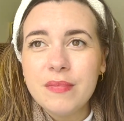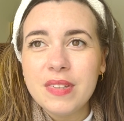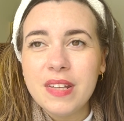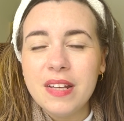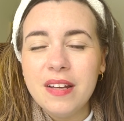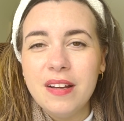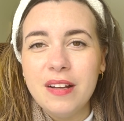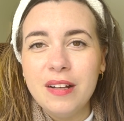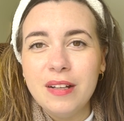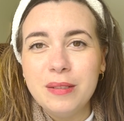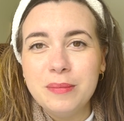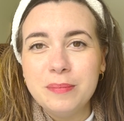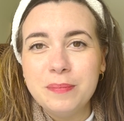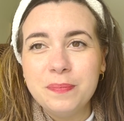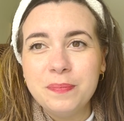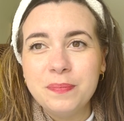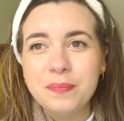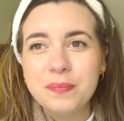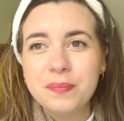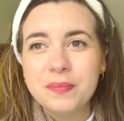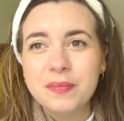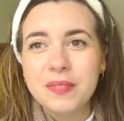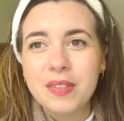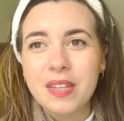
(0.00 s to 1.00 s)
And
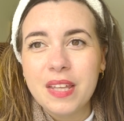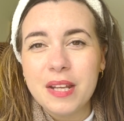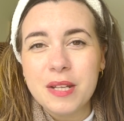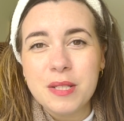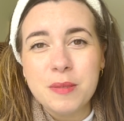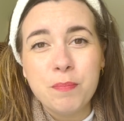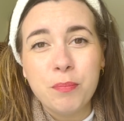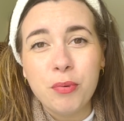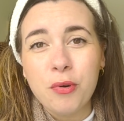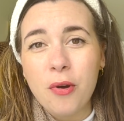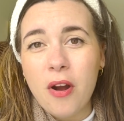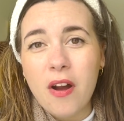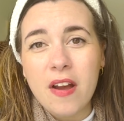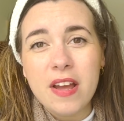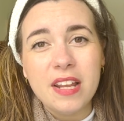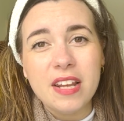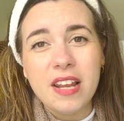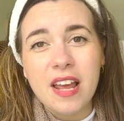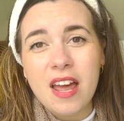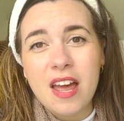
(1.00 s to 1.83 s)
it's bright and